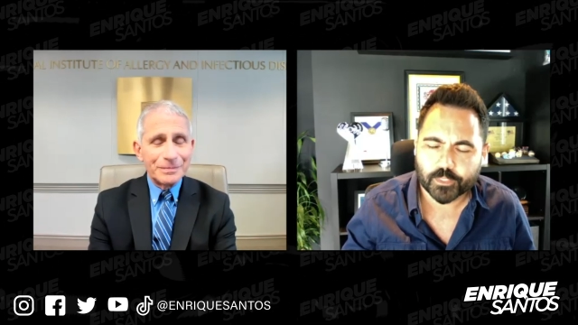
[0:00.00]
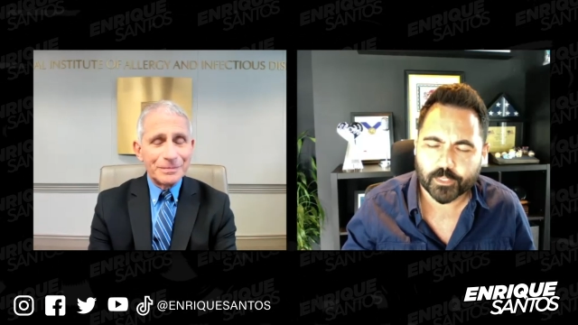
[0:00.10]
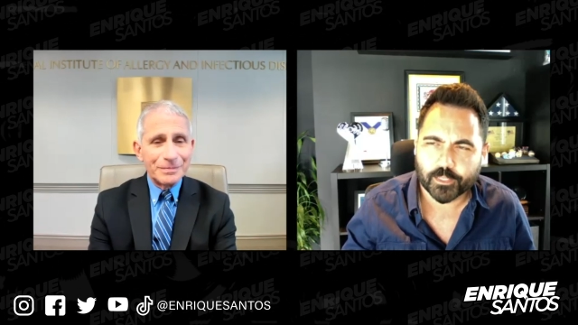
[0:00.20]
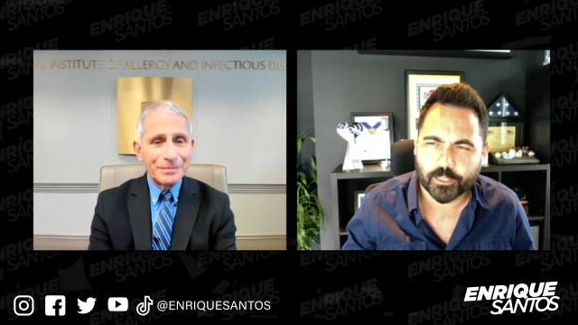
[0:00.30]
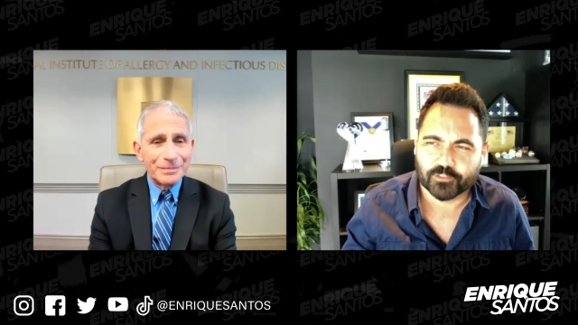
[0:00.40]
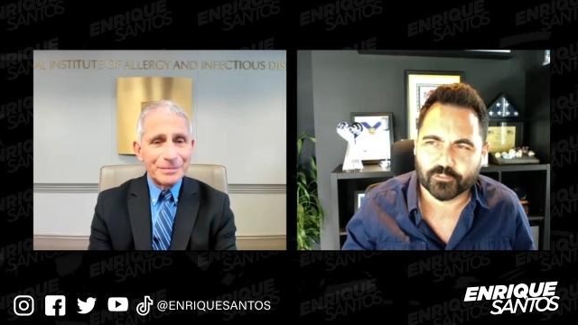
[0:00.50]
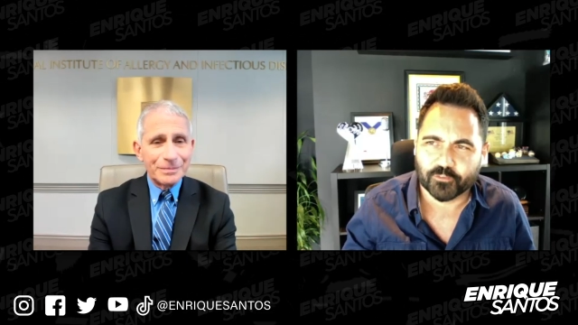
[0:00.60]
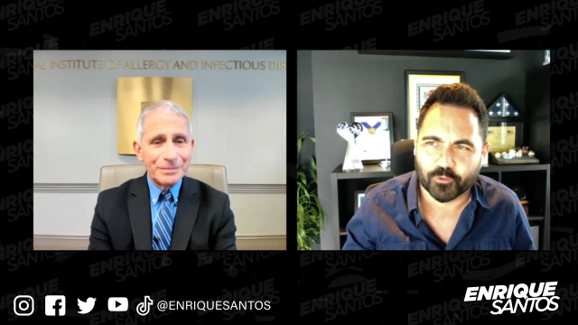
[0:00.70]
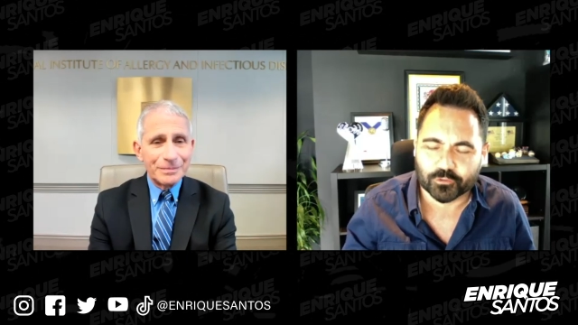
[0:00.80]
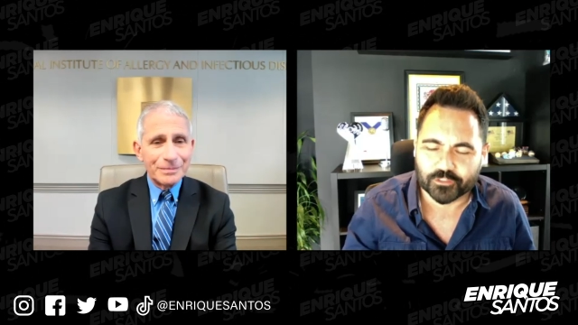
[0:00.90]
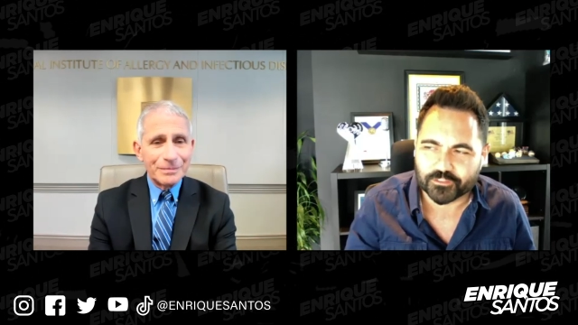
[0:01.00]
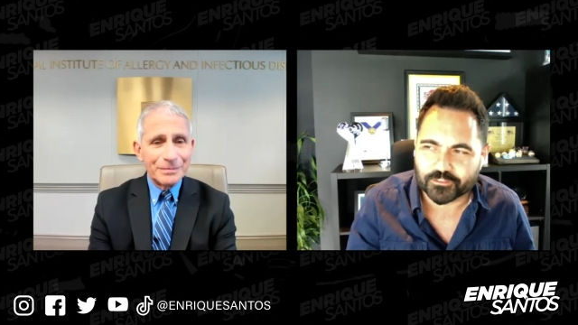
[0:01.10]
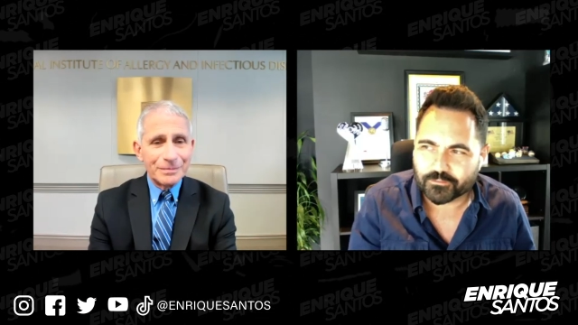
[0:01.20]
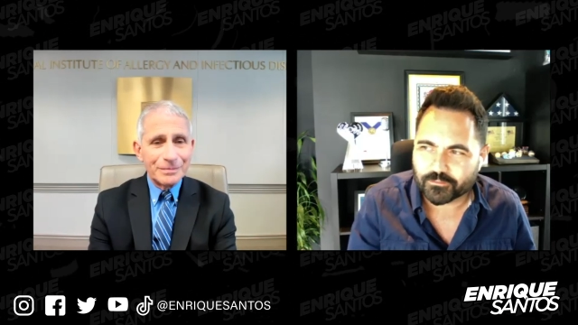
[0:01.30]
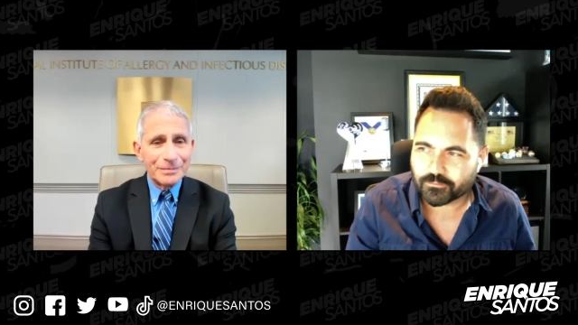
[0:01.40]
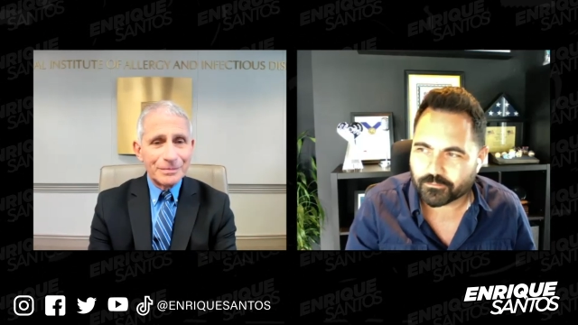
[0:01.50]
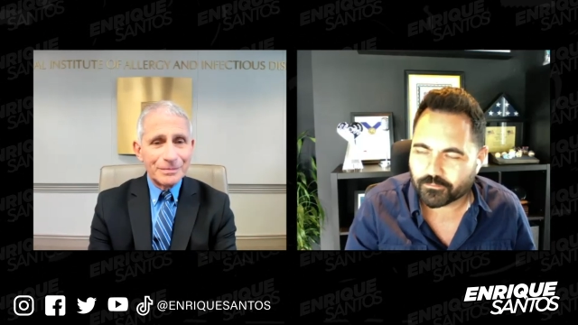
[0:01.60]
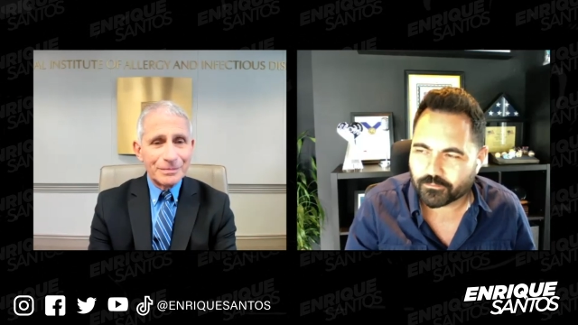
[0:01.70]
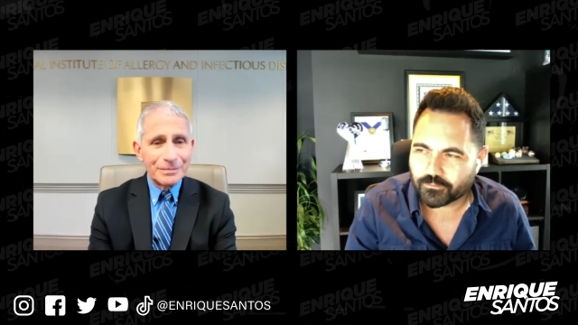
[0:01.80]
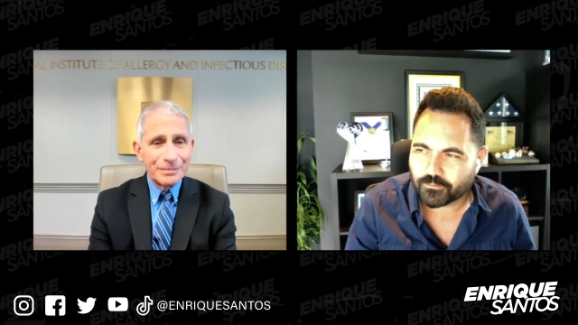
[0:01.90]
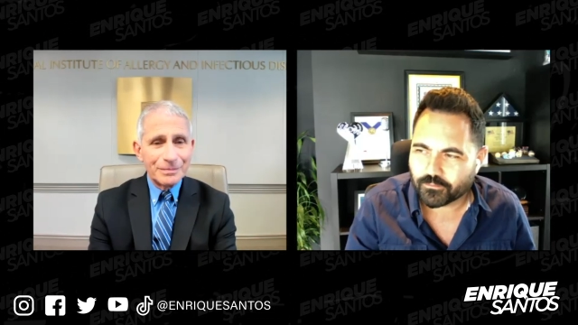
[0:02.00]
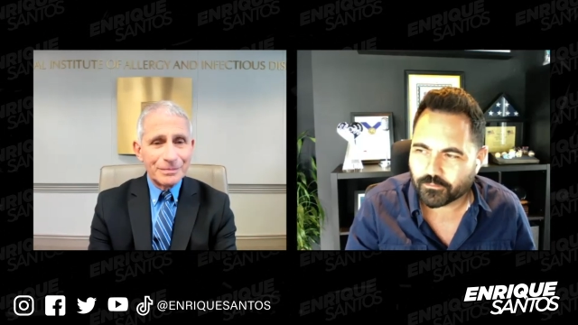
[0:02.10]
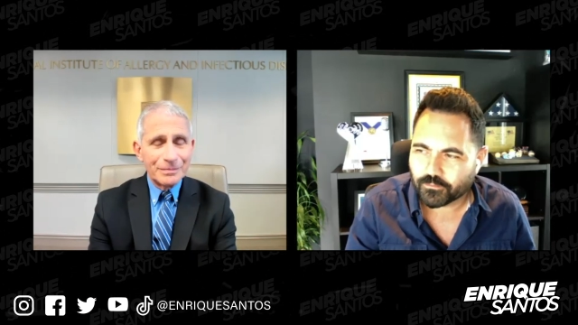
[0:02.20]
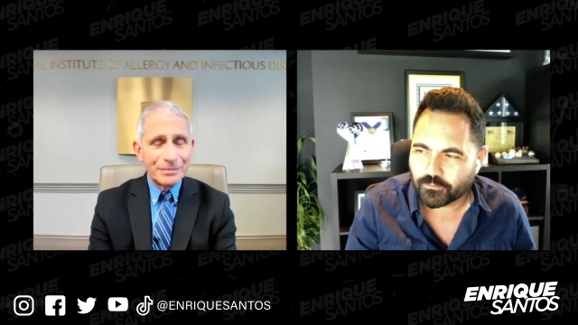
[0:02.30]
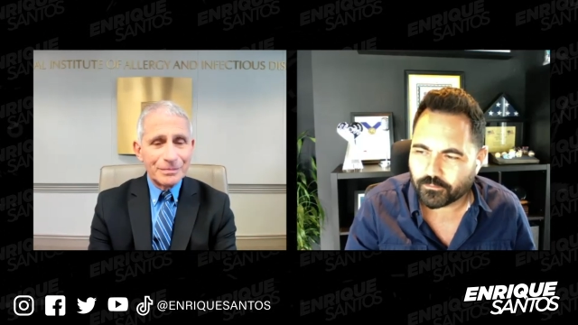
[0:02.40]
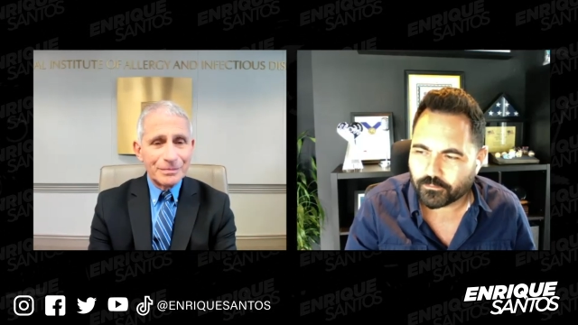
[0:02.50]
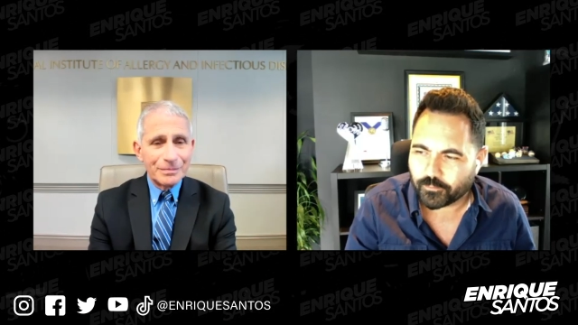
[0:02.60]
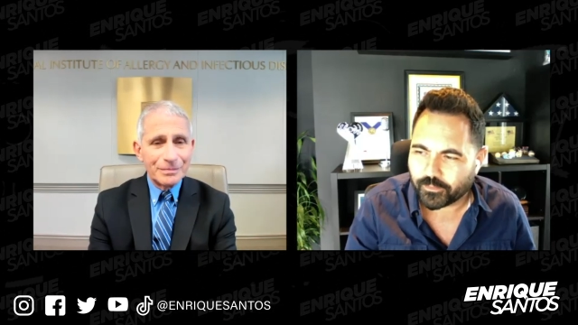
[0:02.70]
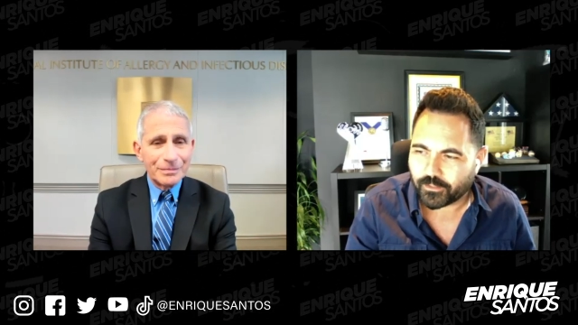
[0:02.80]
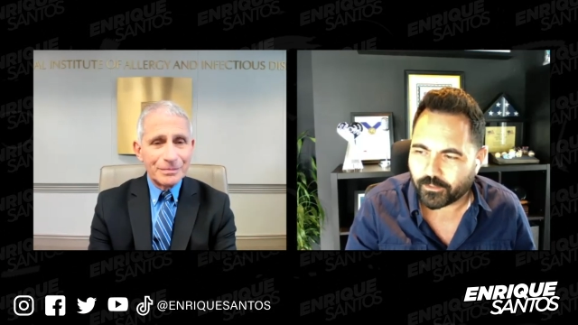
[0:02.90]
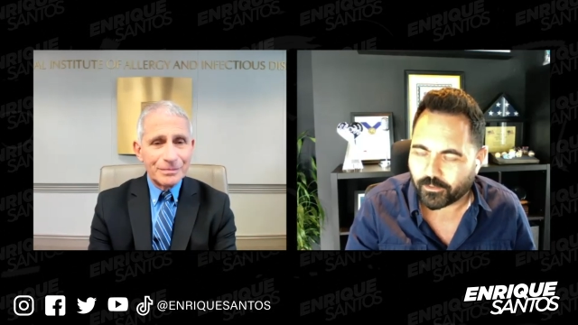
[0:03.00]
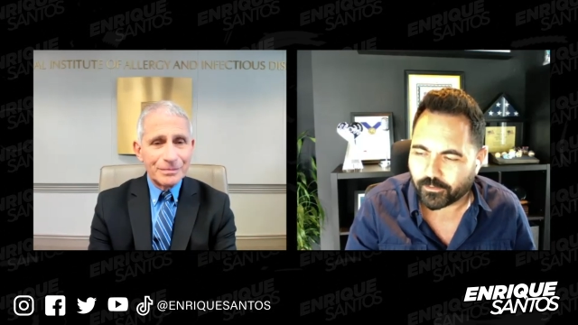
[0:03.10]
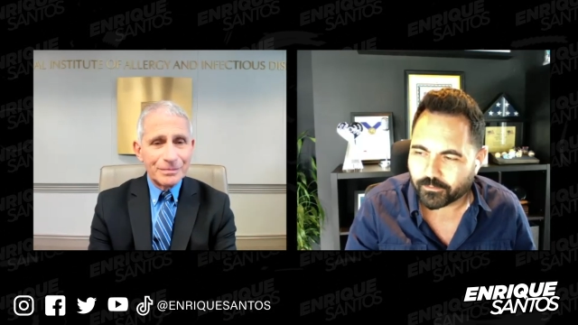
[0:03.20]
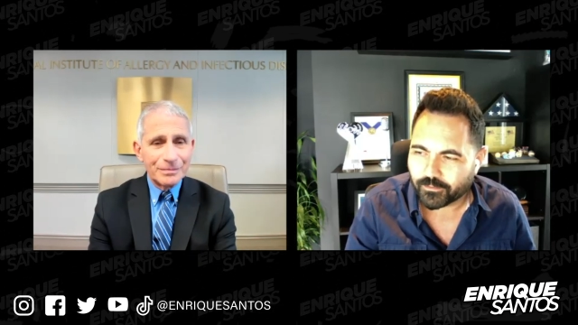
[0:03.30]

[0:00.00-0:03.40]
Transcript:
Speaker 1: How difficult is it to be uh,